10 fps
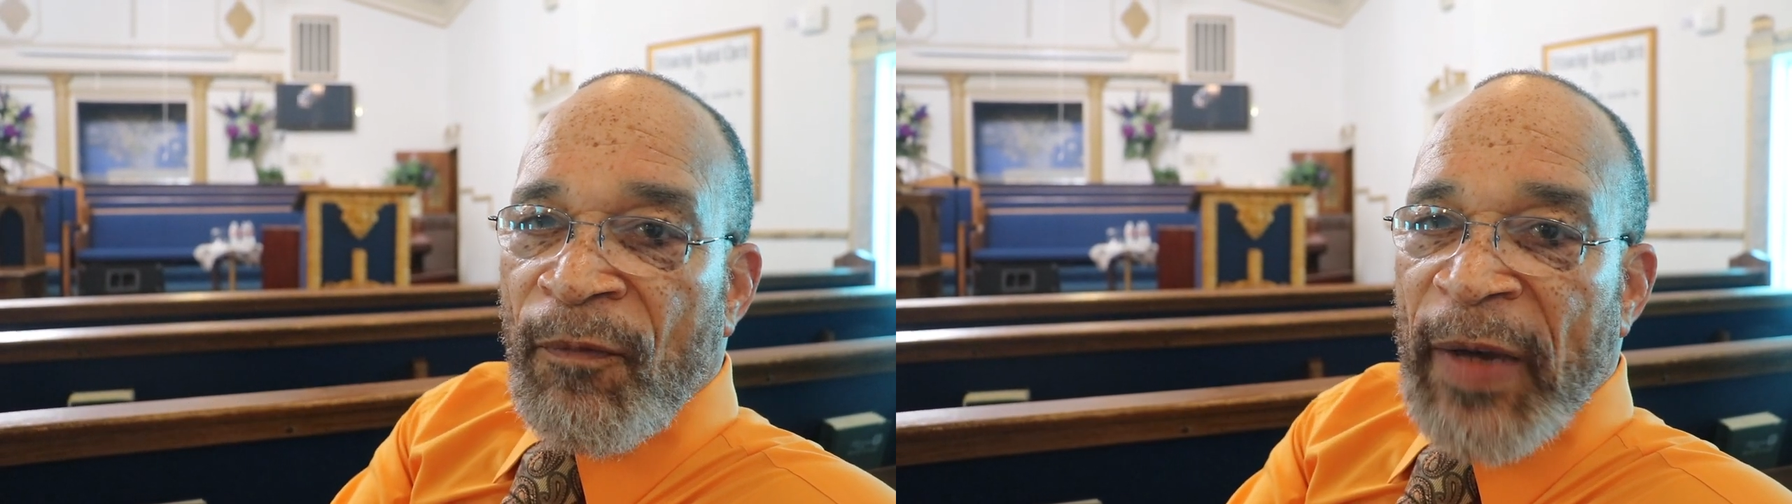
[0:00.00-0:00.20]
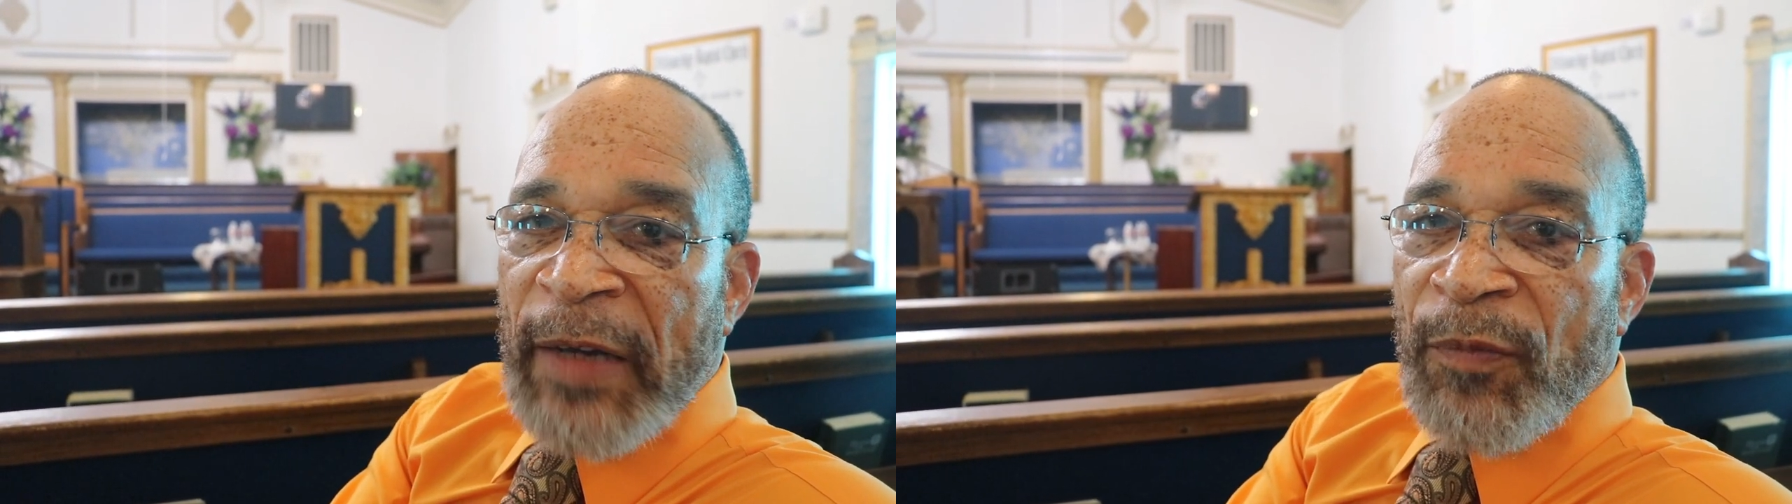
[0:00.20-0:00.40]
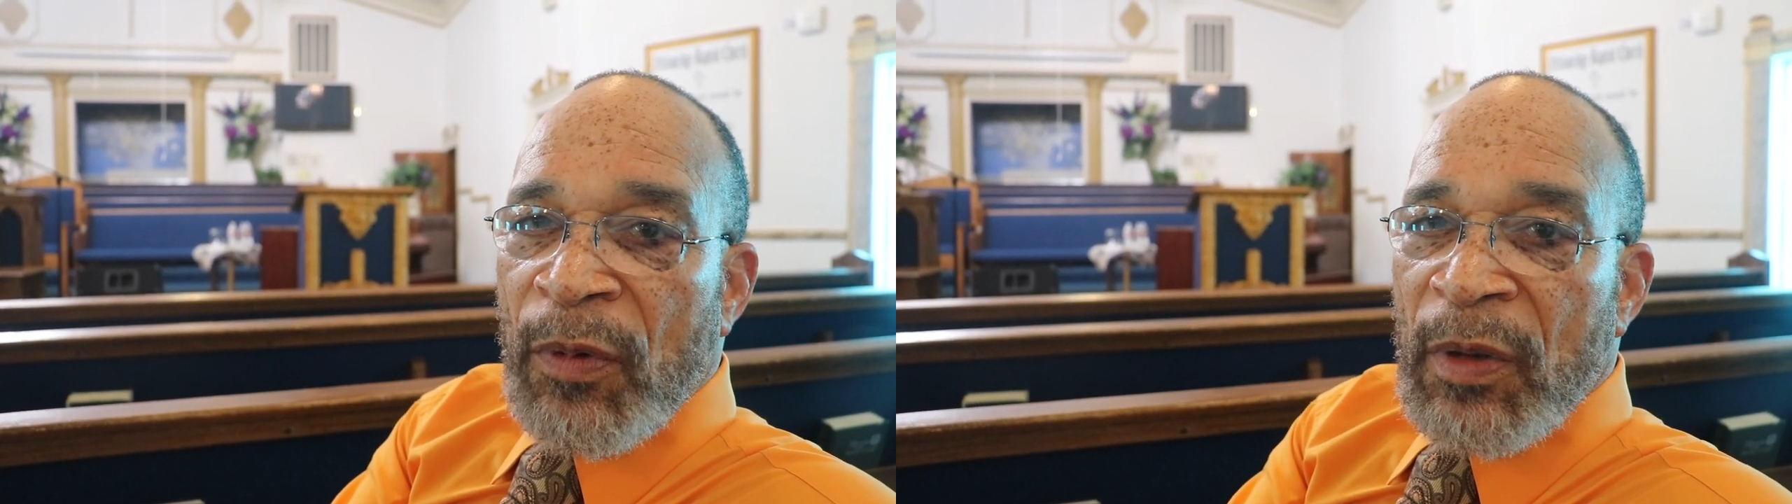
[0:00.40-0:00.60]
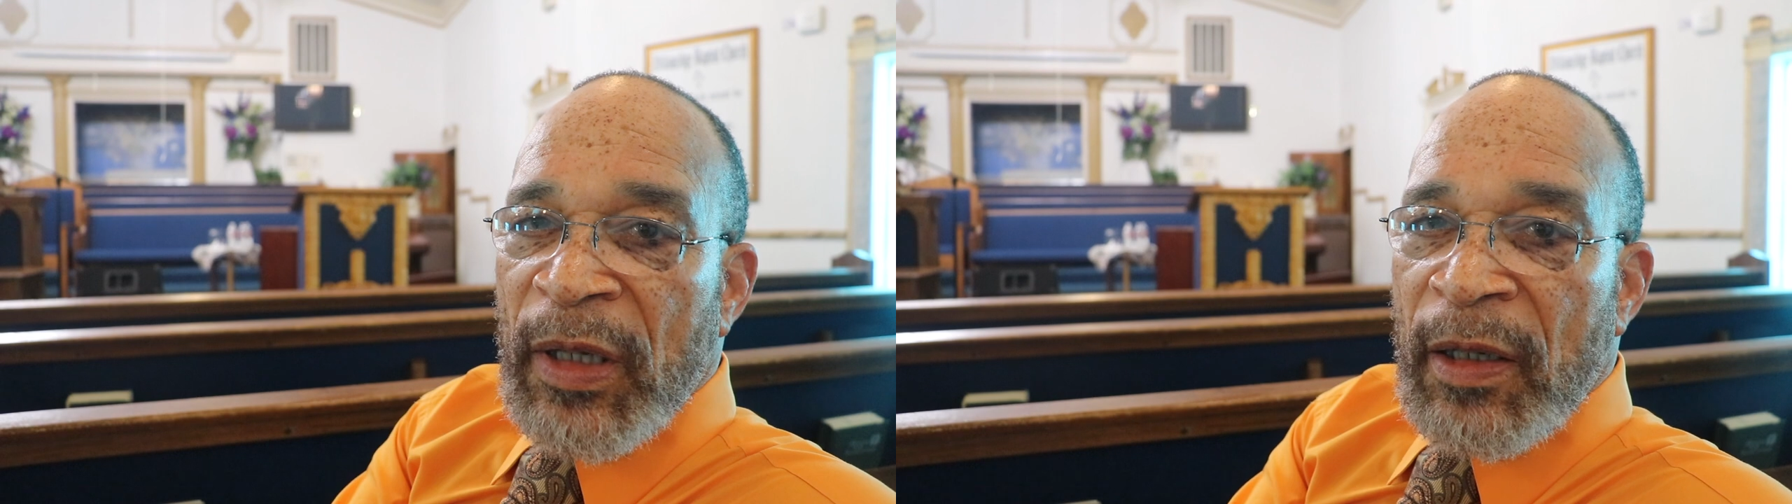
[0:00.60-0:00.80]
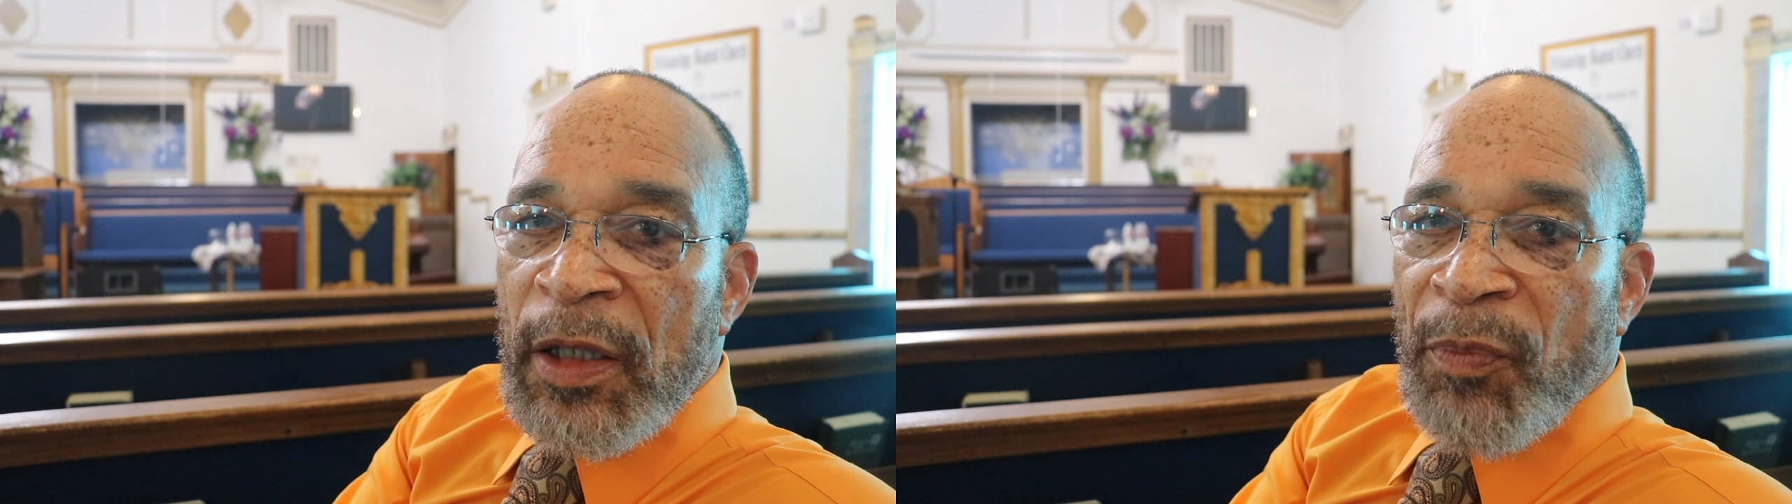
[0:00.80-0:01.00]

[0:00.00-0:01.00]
faithful in his